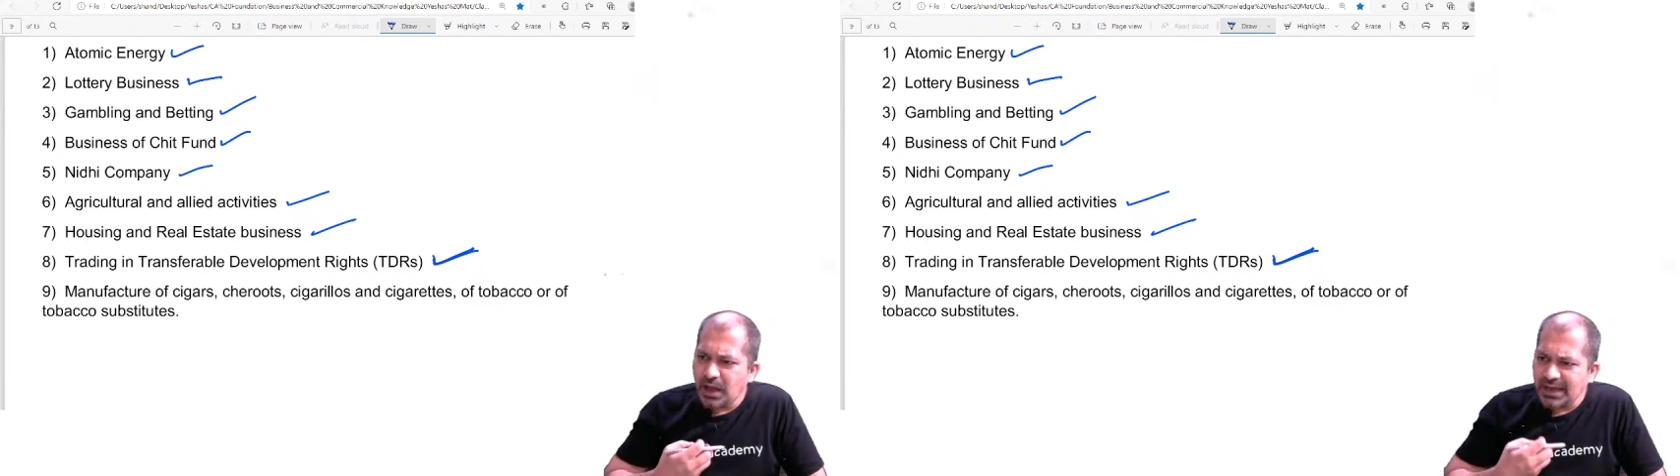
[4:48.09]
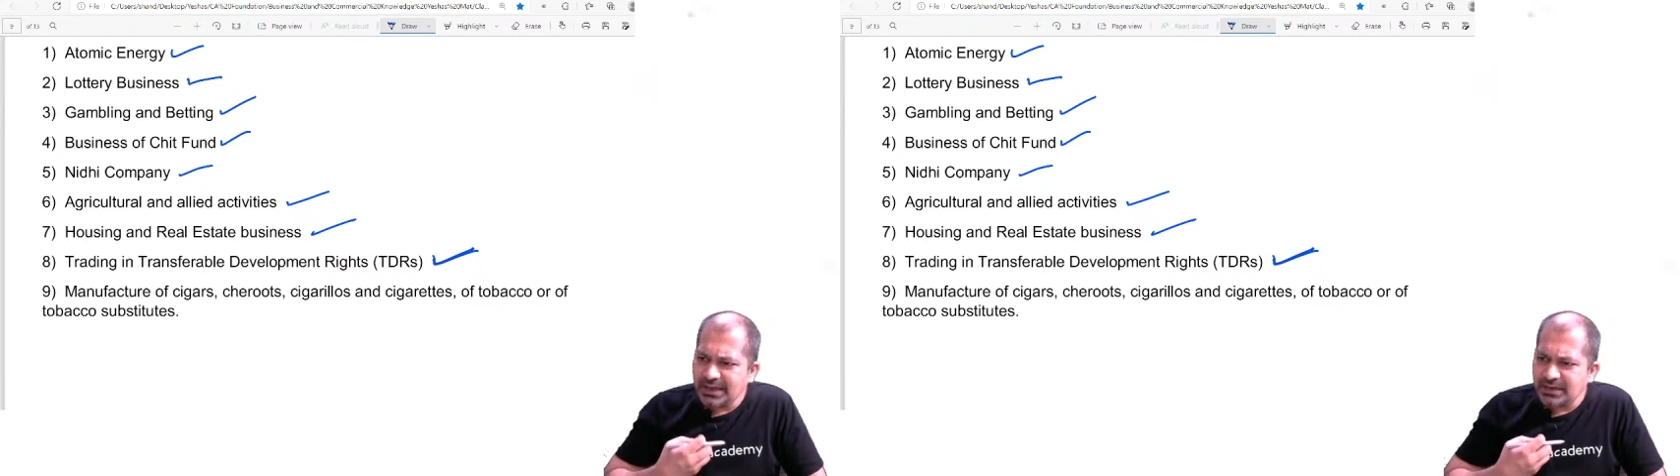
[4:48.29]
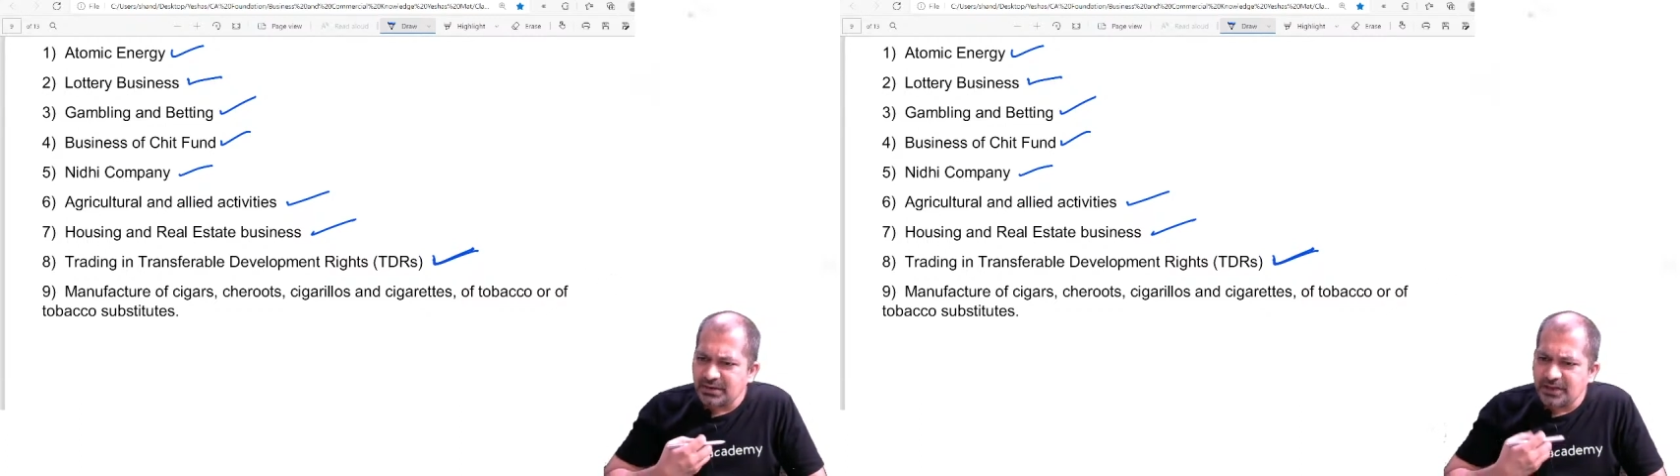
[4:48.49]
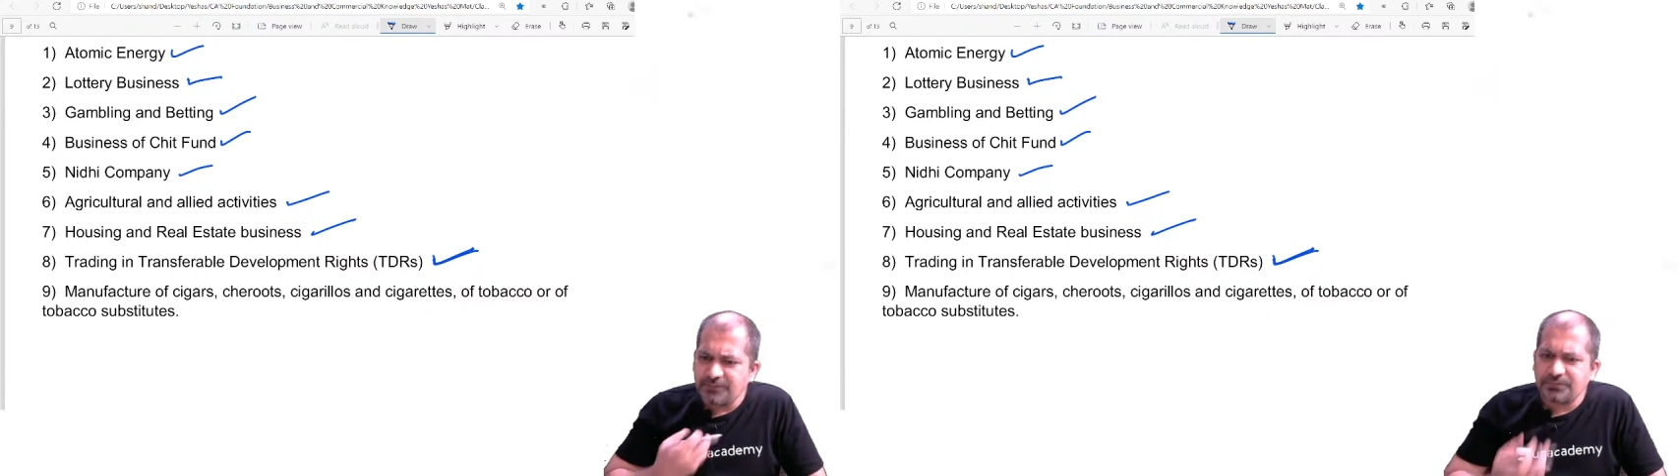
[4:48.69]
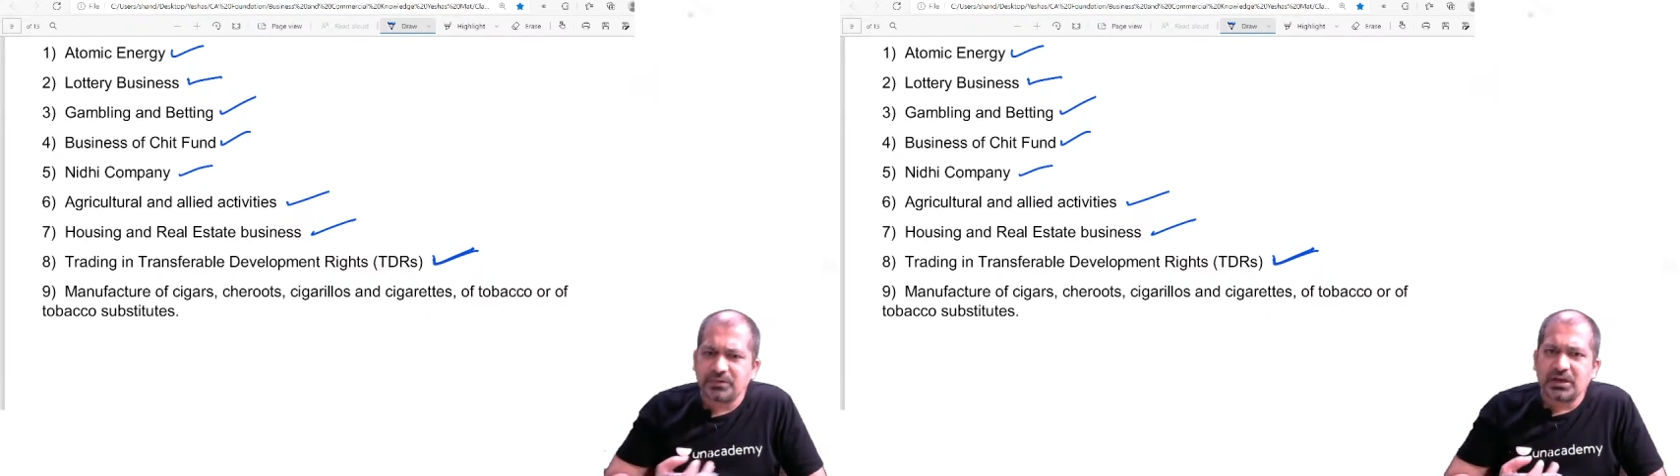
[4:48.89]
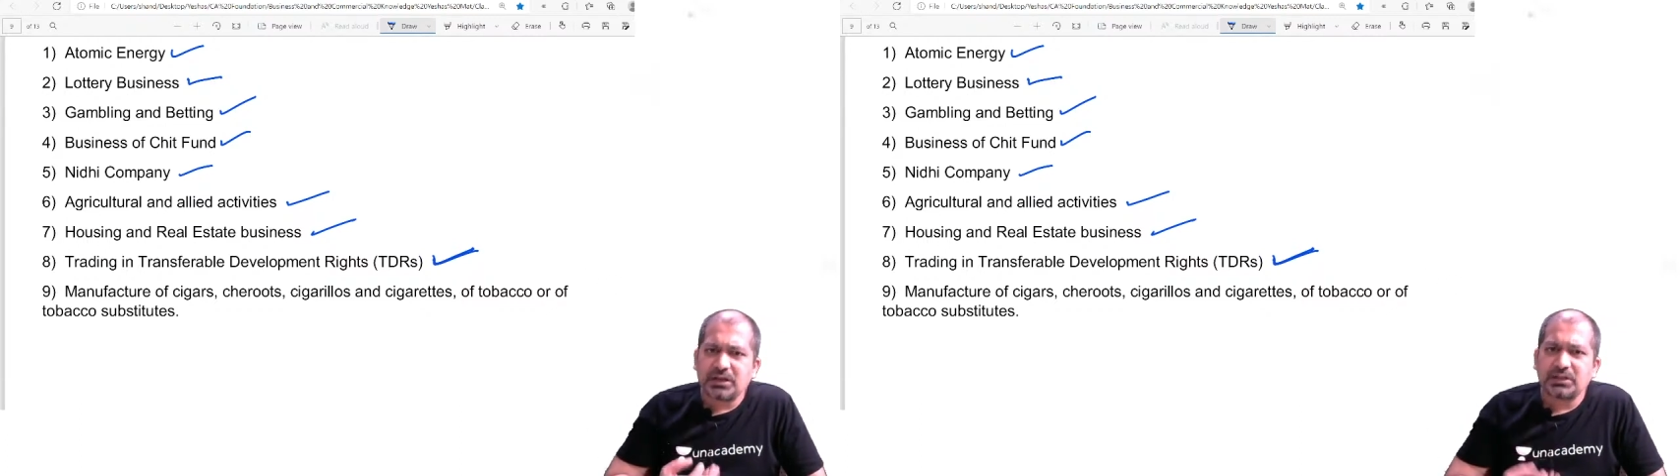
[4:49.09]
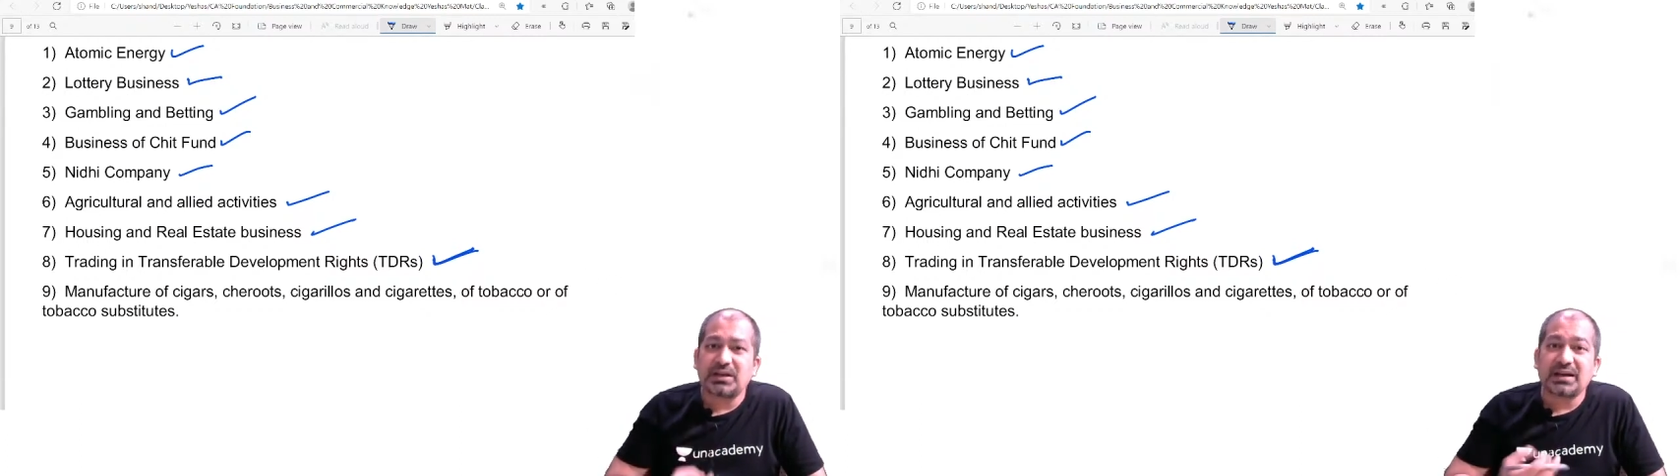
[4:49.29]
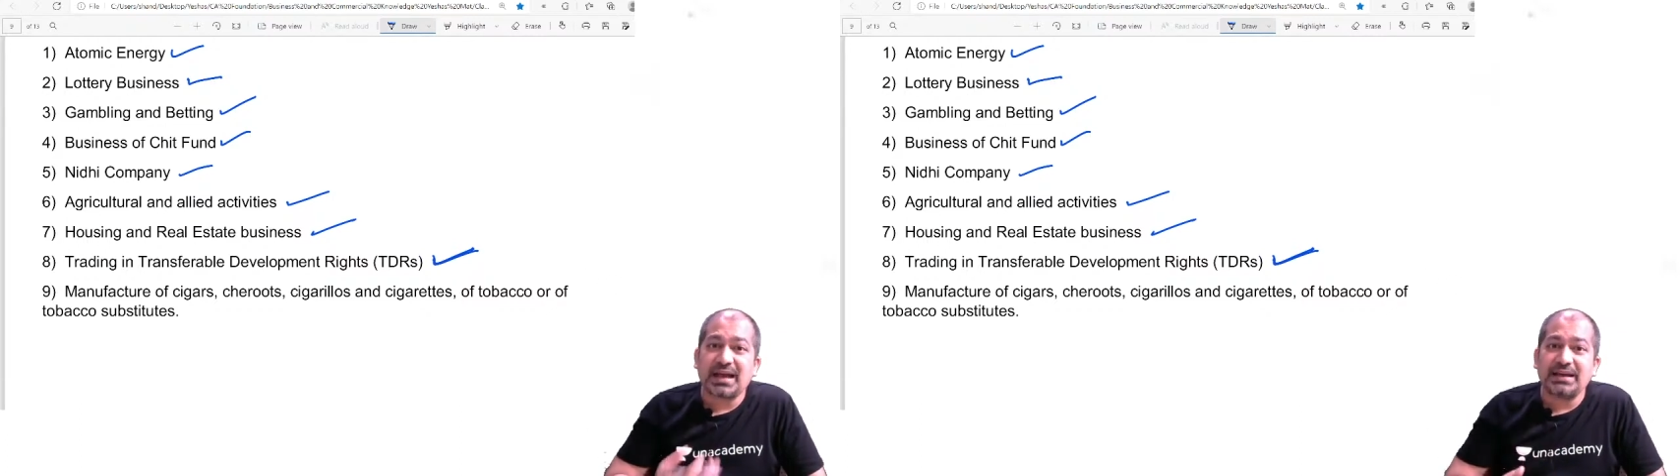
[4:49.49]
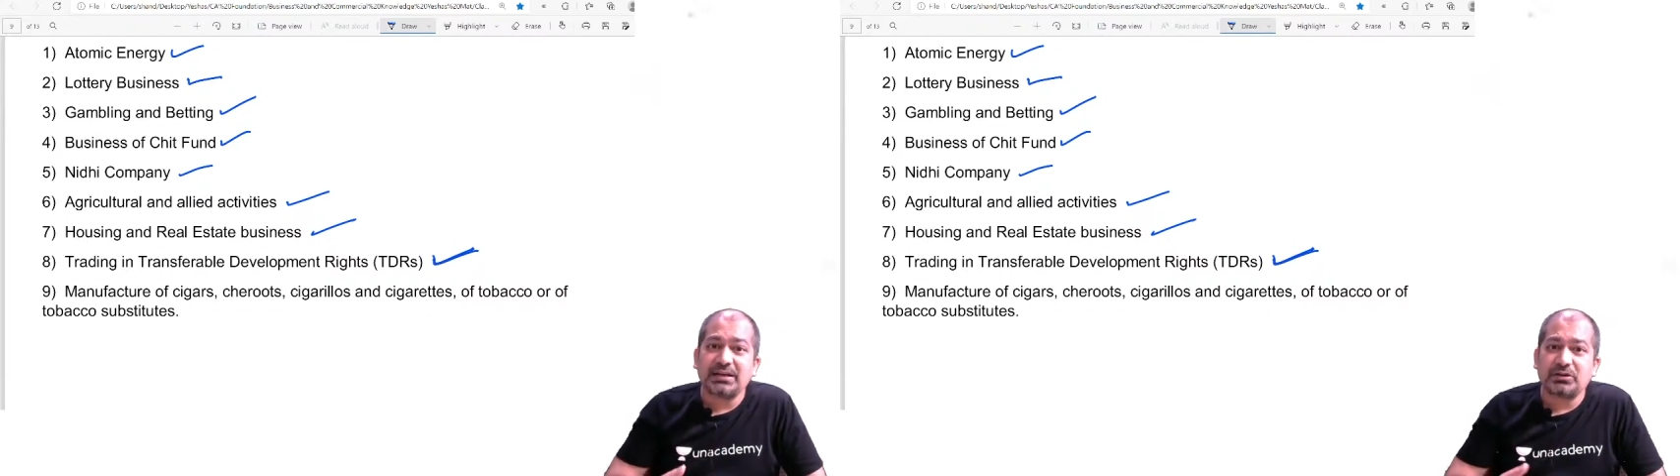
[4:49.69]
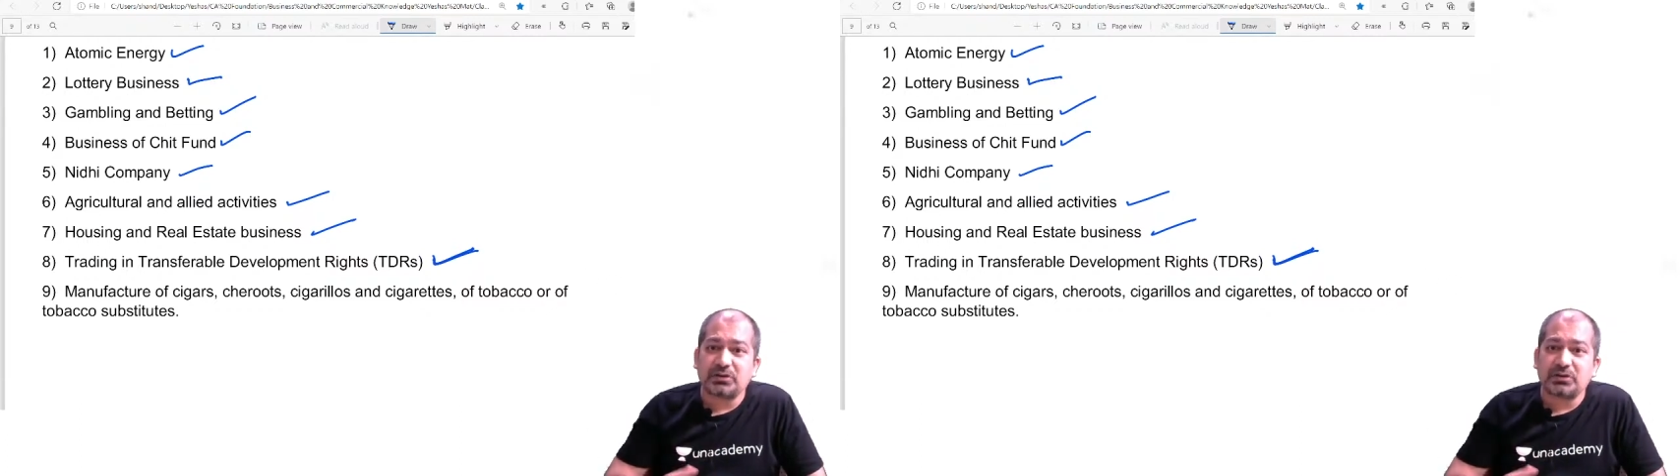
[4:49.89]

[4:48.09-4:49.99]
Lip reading: I can give the right